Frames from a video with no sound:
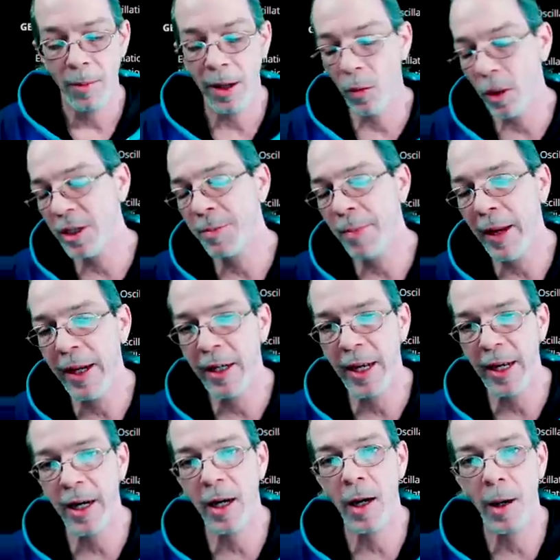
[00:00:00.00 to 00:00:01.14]
it was made to
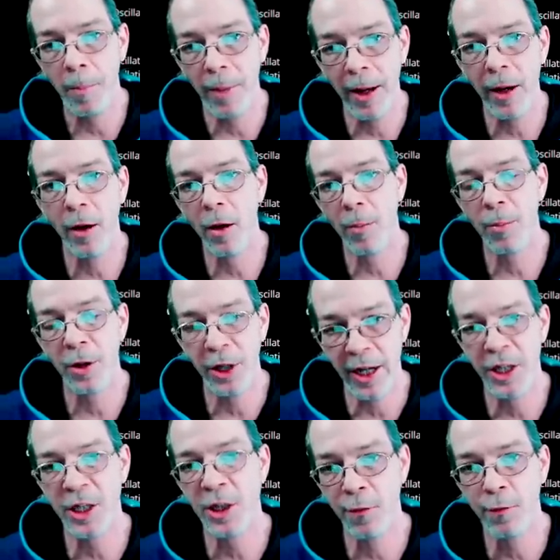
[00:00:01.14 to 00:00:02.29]
get a, a better
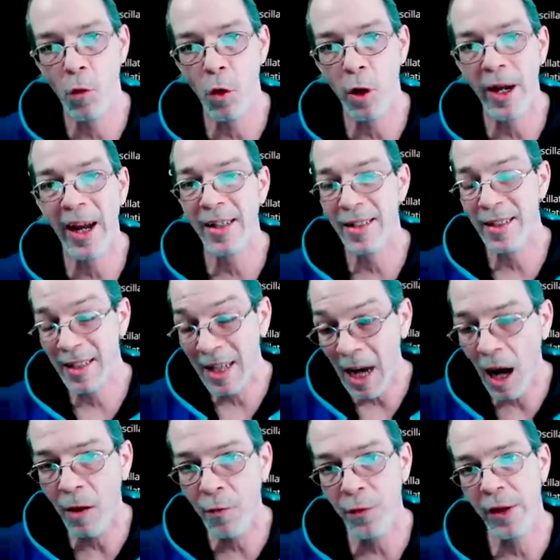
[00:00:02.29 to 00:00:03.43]
prediction forecast
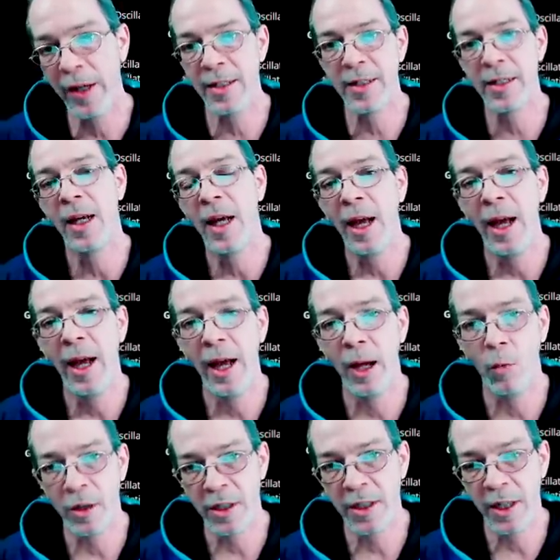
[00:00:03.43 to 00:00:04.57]
confidence and
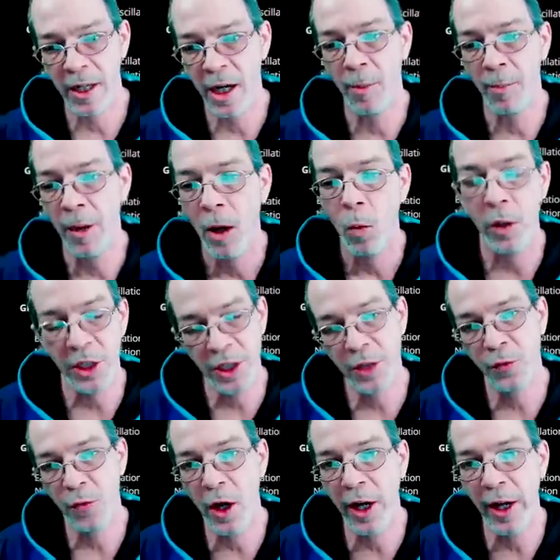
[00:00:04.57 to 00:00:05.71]
what's to come, which is
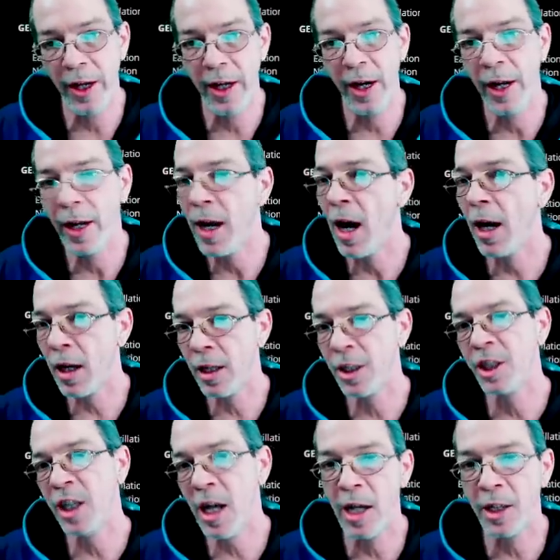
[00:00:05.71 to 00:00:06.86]
funny Could they kind
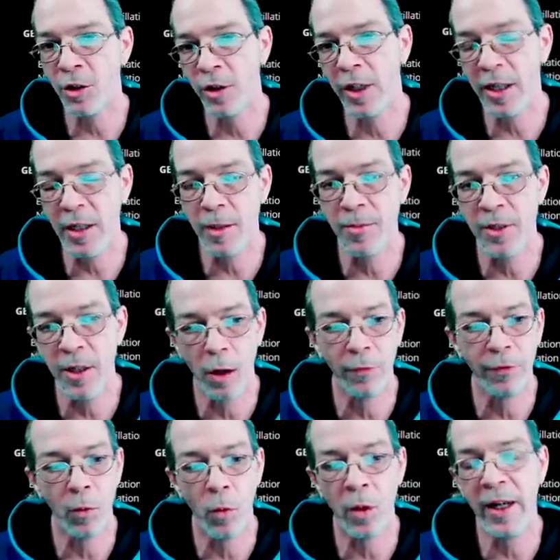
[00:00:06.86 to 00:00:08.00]
of contradict themselves.
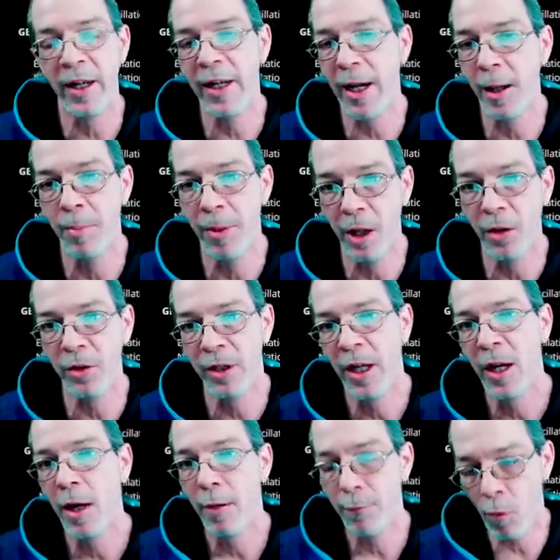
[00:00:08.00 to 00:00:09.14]
The one that they built
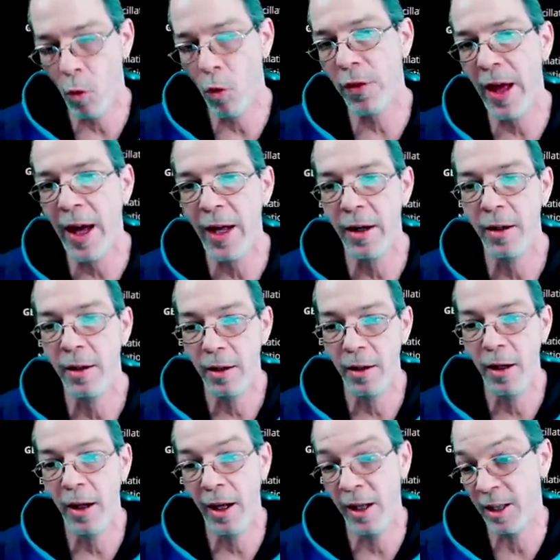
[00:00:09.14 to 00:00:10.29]
for that
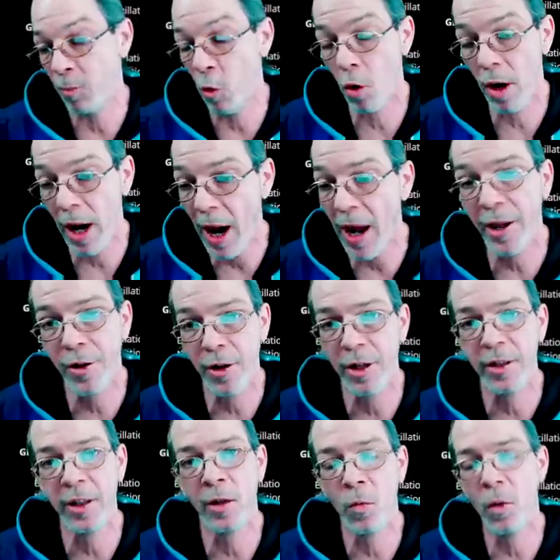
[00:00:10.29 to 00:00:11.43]
is more
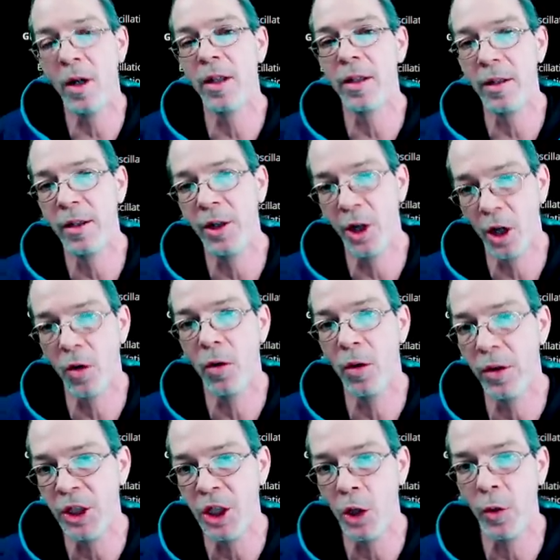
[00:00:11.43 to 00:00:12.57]
accurate than what Euro
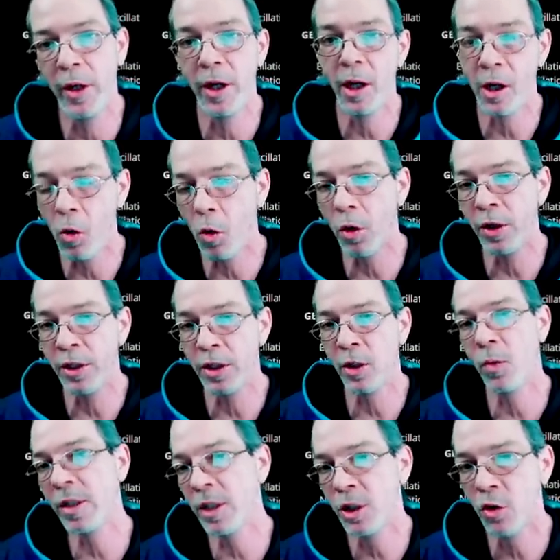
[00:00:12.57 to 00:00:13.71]
is showing, according to
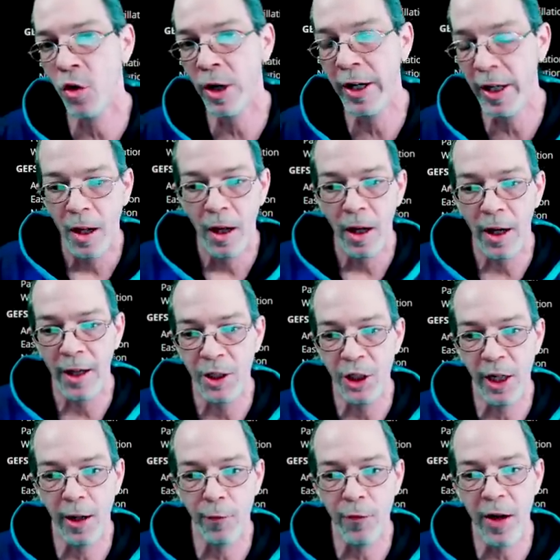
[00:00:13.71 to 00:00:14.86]
what's trending. Uh,
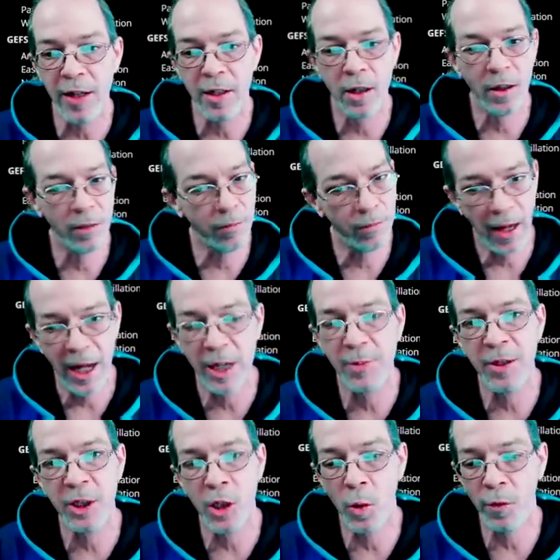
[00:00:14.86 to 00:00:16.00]
GFS has
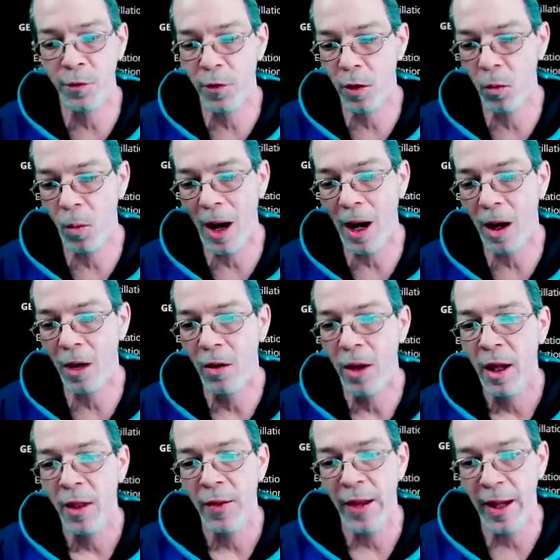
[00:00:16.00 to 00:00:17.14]
been showing for a while
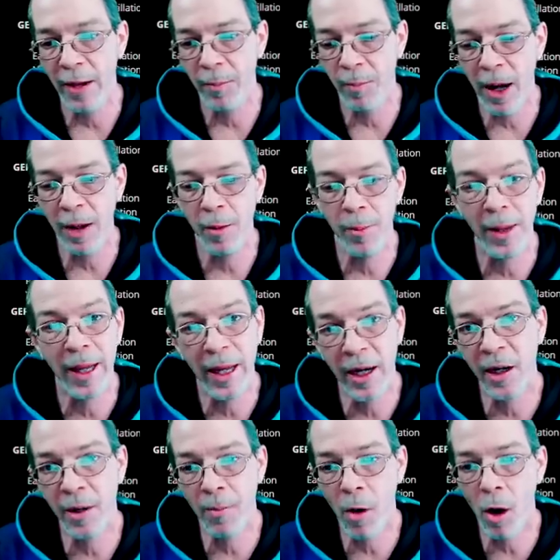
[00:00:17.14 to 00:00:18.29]
that by the beginning
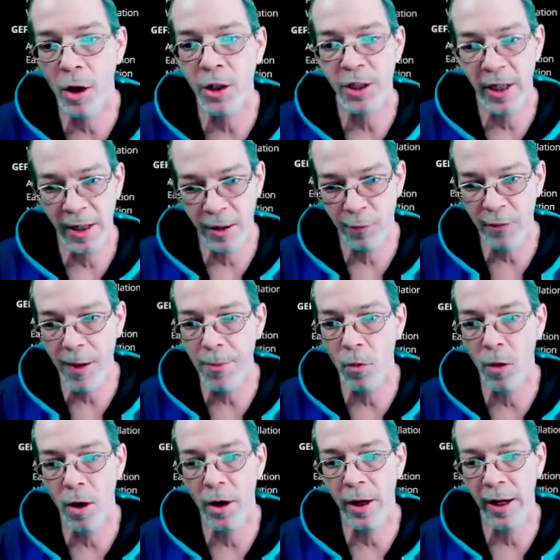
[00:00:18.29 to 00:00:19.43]
of March, the end of
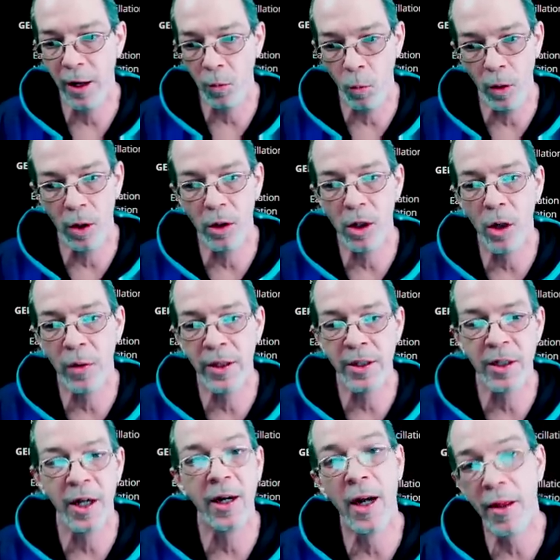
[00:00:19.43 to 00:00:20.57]
February, it will go
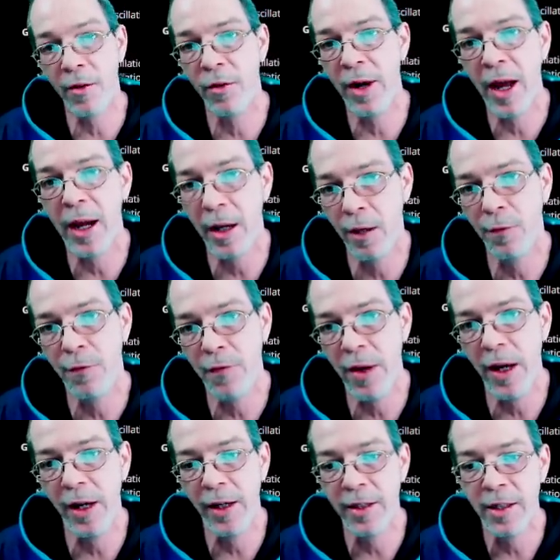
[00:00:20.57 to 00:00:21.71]
into another negative
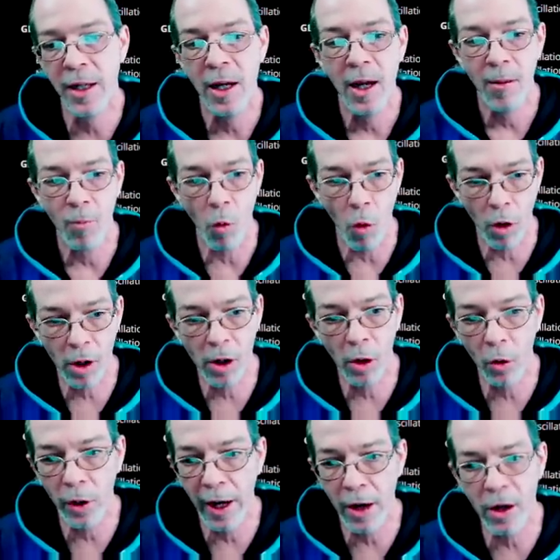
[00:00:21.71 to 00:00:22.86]
phase, more
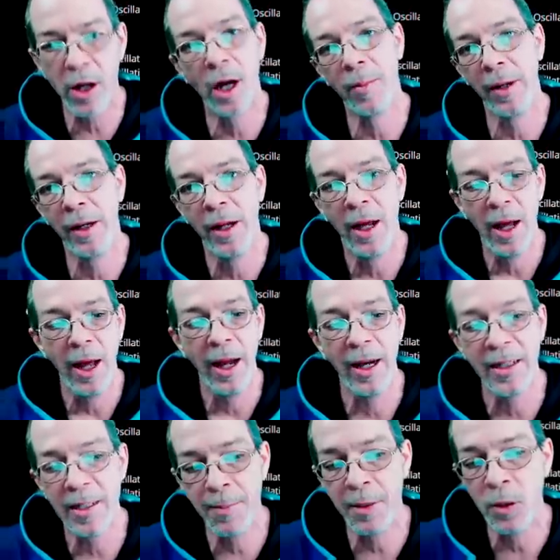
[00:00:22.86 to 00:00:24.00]
cold air coming, and
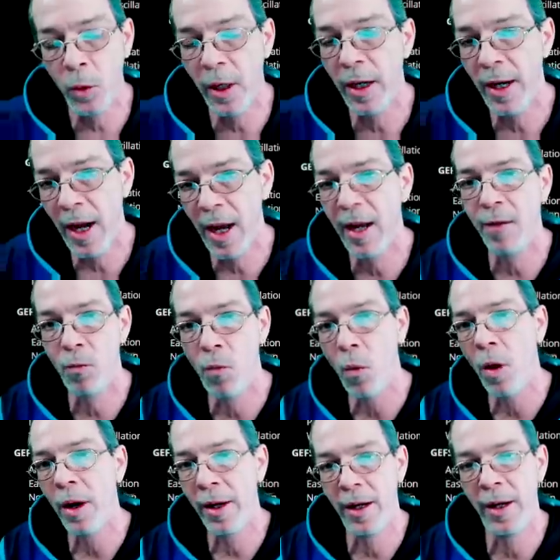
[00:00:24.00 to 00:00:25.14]
it's in between a negative
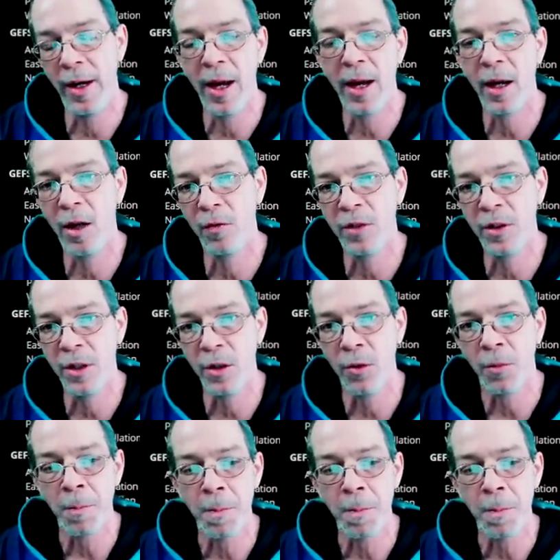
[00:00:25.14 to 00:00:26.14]
one and a negative two.